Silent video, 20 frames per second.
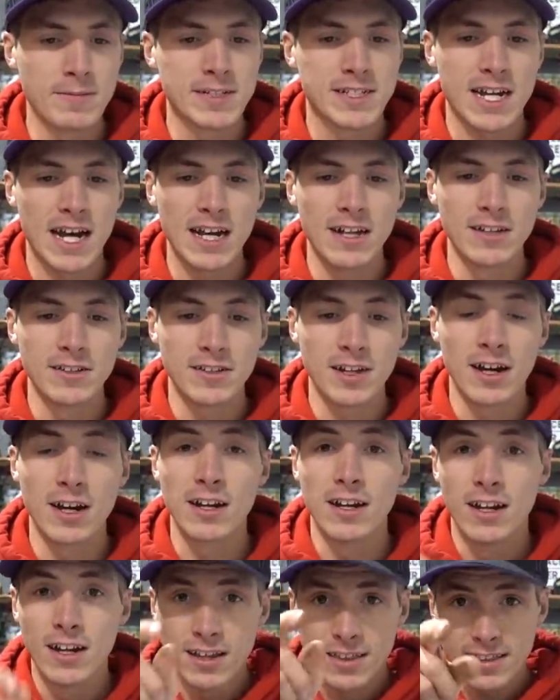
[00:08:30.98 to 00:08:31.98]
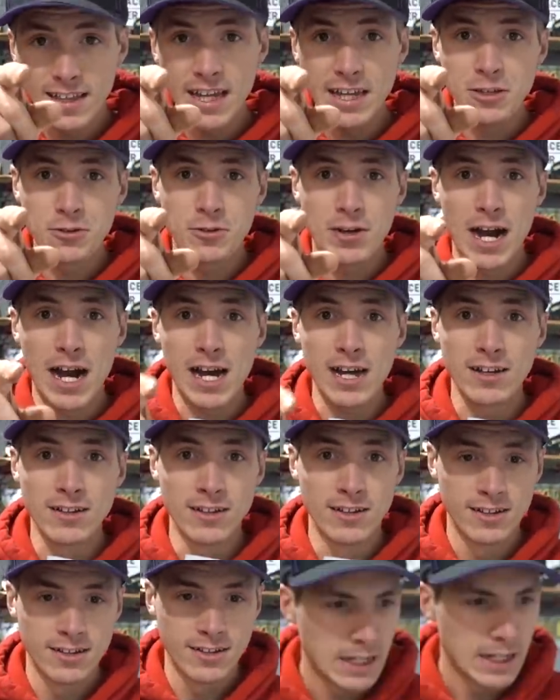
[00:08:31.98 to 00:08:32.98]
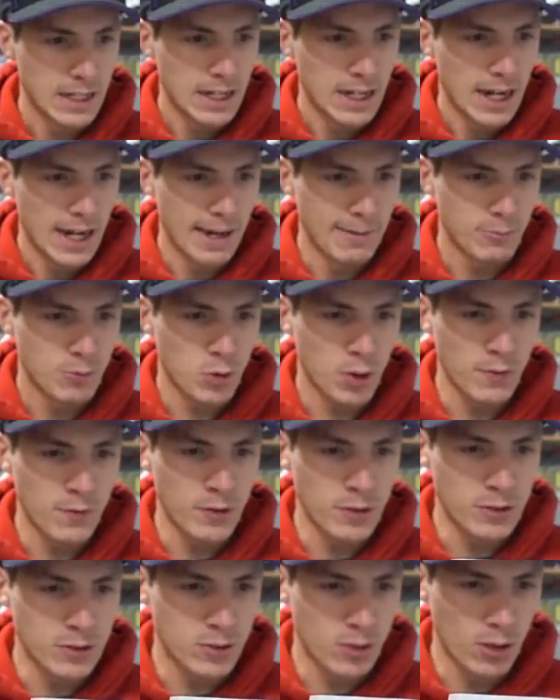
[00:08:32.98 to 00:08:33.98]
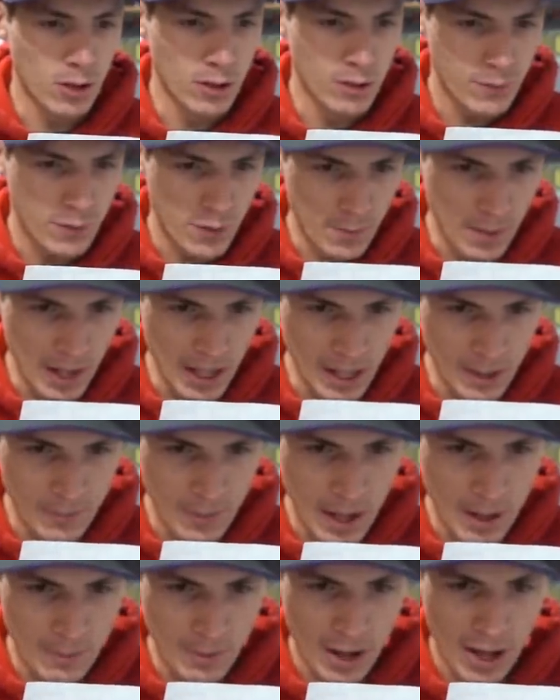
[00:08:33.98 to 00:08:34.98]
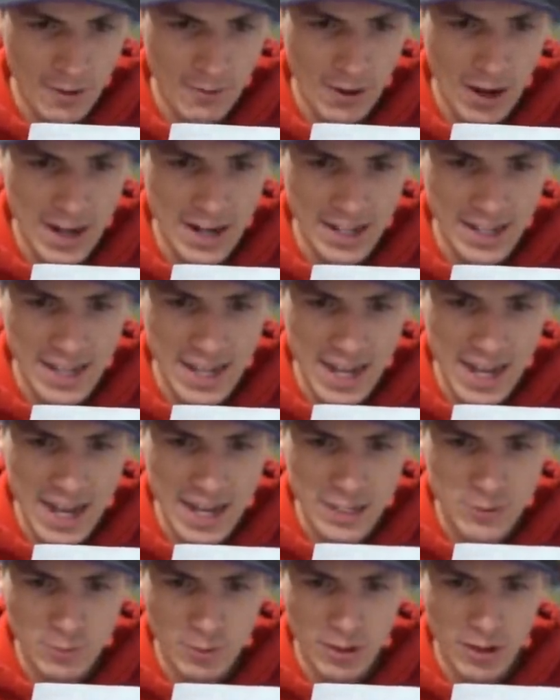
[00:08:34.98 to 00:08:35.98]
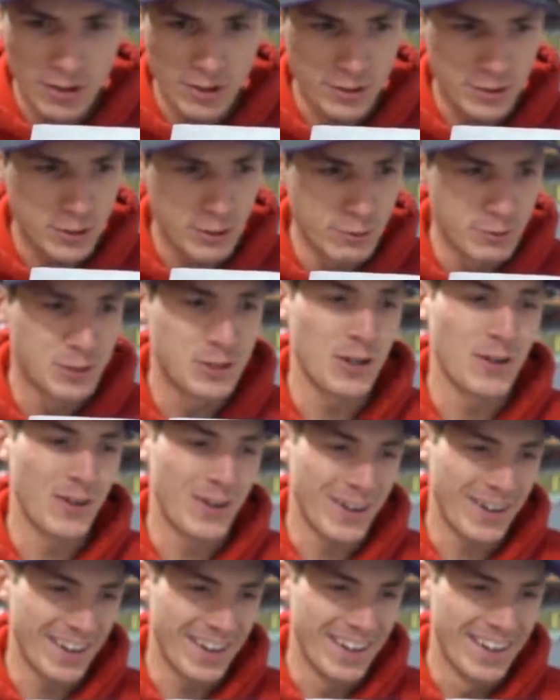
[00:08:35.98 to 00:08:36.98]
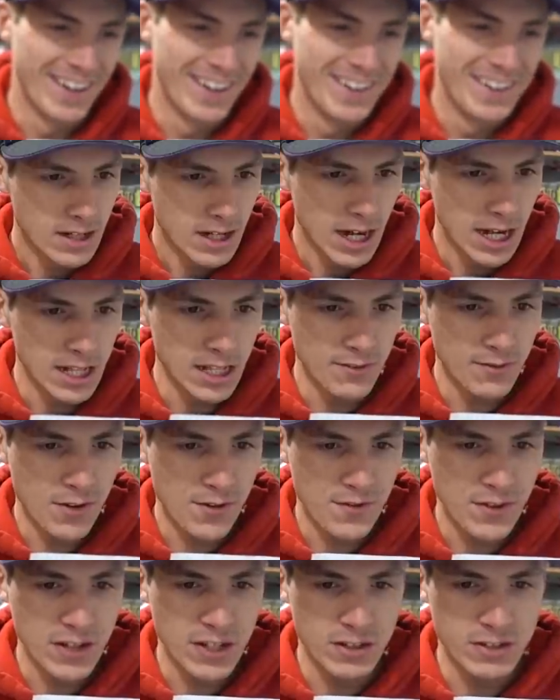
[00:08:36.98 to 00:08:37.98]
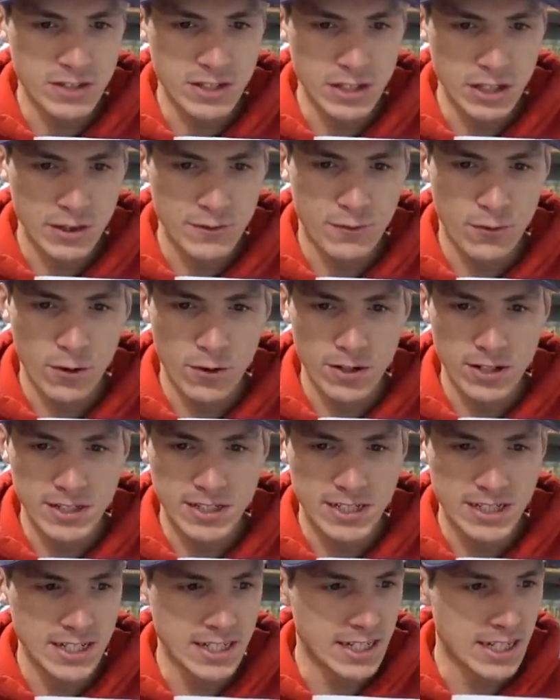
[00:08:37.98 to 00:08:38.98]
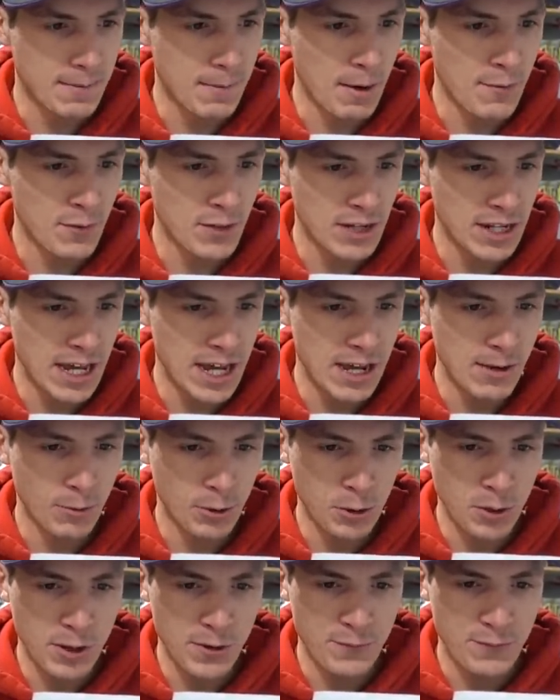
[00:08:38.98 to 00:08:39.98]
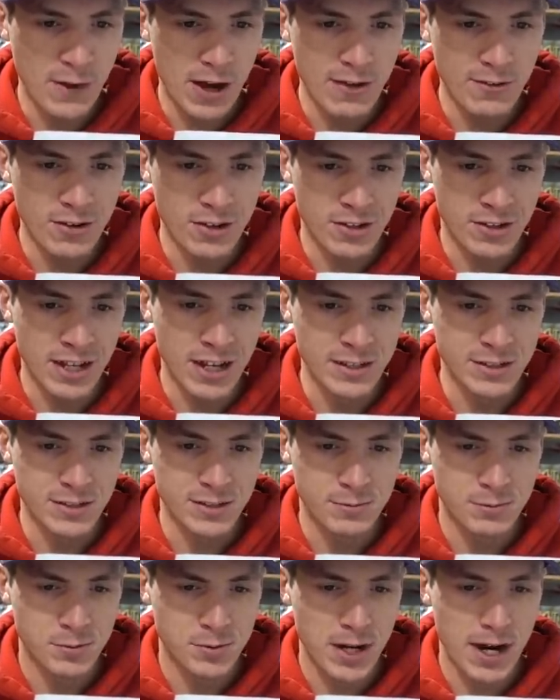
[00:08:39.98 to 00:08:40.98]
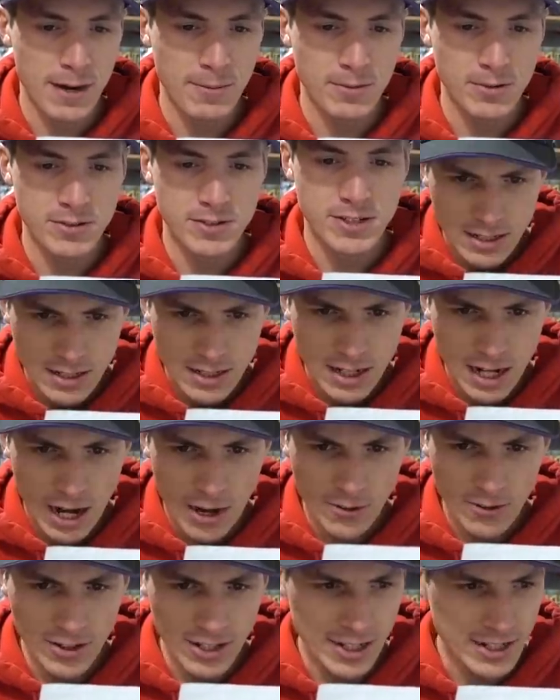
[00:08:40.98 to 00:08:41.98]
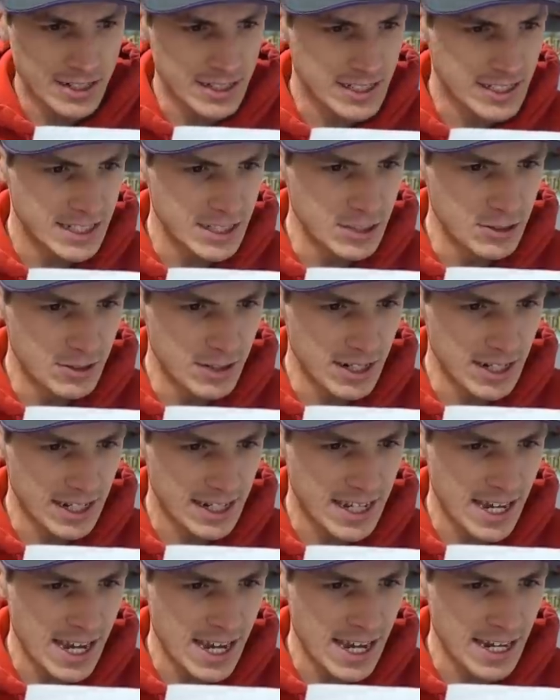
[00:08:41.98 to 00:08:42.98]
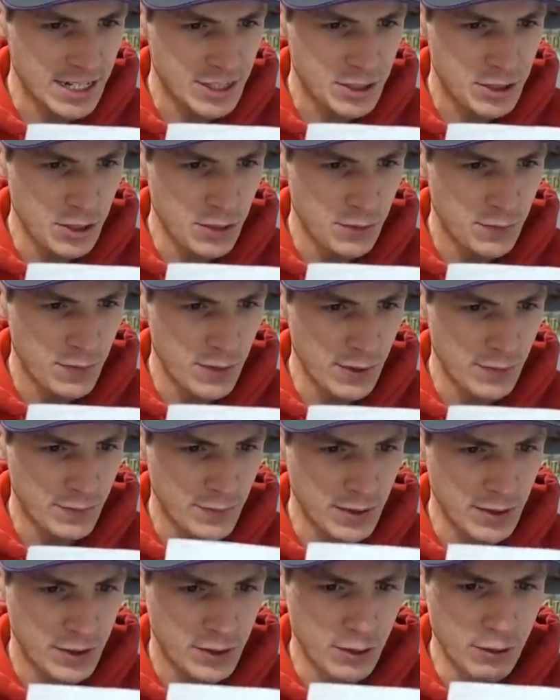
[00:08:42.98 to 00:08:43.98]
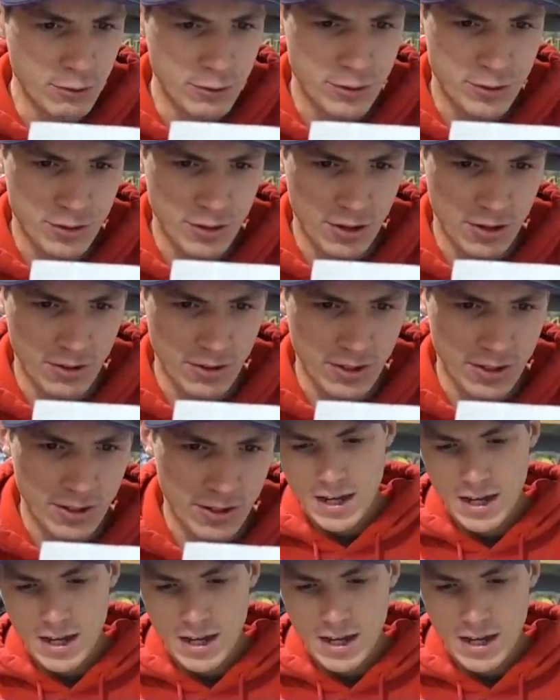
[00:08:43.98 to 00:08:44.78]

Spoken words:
is Kyle Dunn. Thank you, Kyle. I'm 12 years old from Alabama. I ride a KX100 2 Joker. I love your videos and look forward to seeing them every day. When you hit 500,000 subscribers, I would like to see you get a KX250 2-stroke.